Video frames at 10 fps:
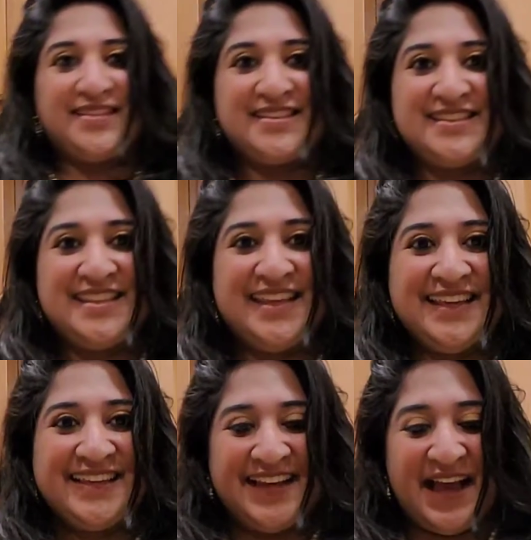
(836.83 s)
See
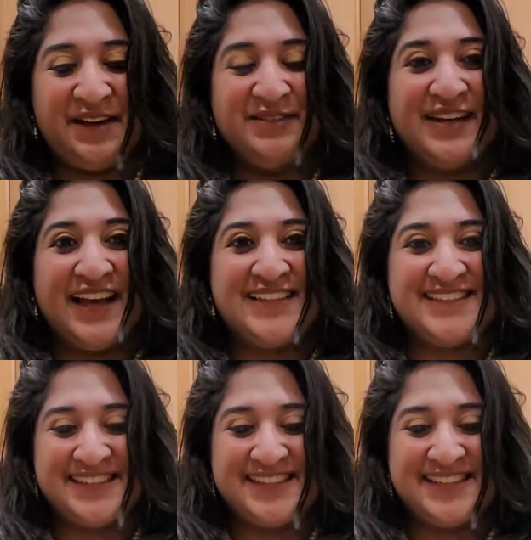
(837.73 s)
how
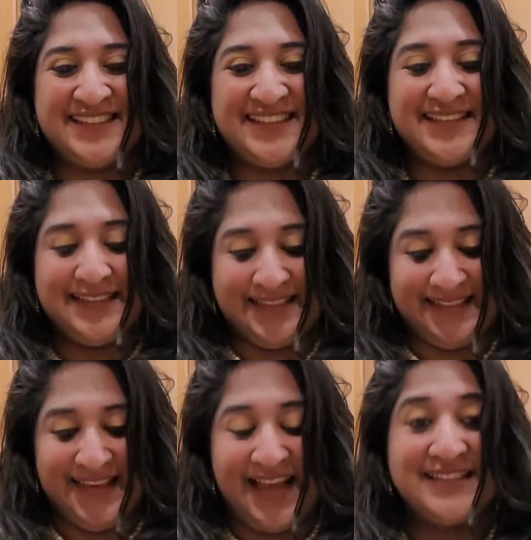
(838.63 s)
nice
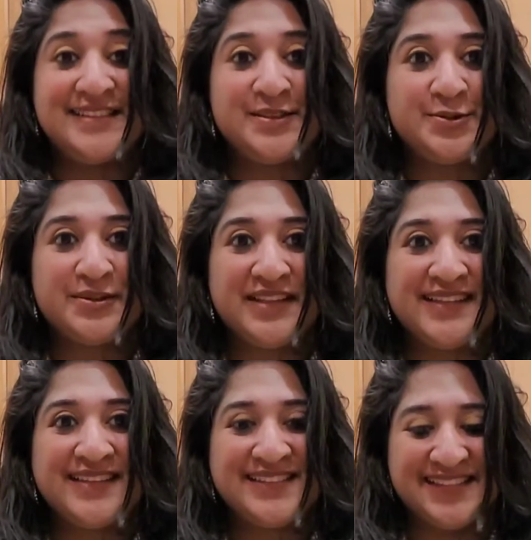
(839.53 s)
and
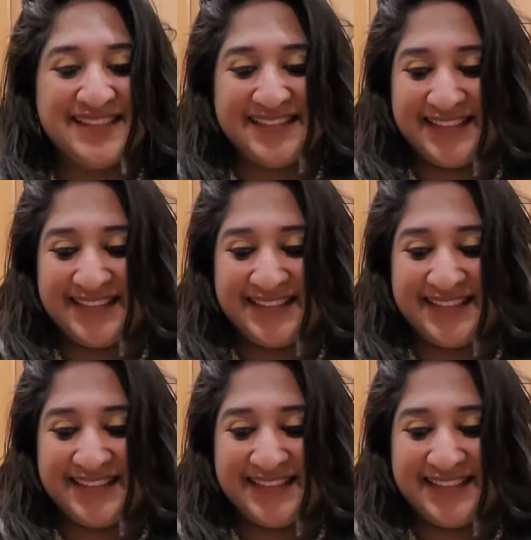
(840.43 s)
soothing this is.